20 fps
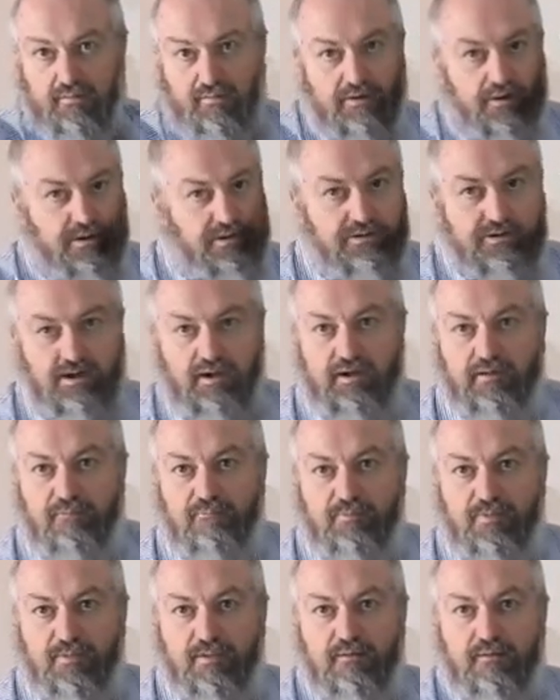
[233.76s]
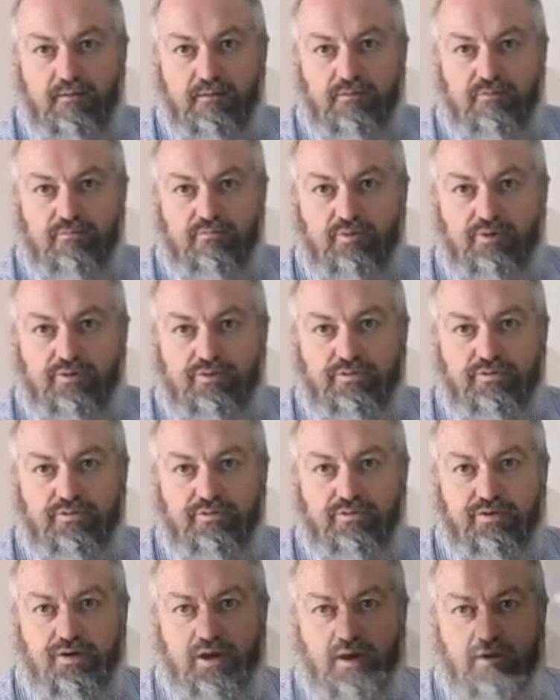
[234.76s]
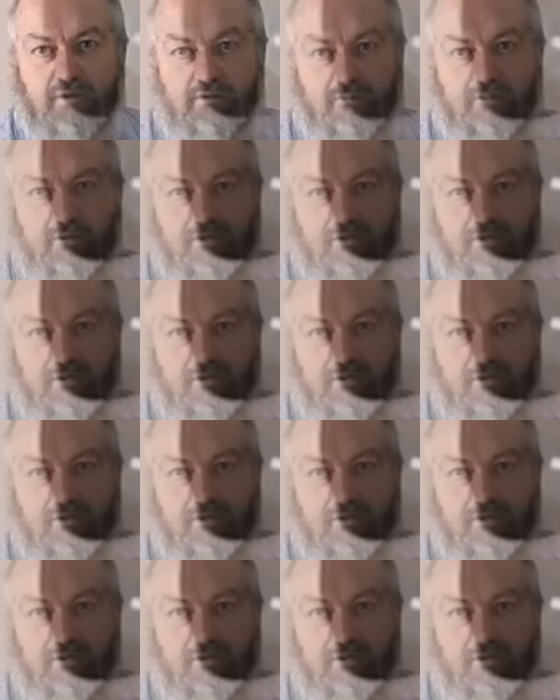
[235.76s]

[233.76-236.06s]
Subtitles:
okay, we're good to go.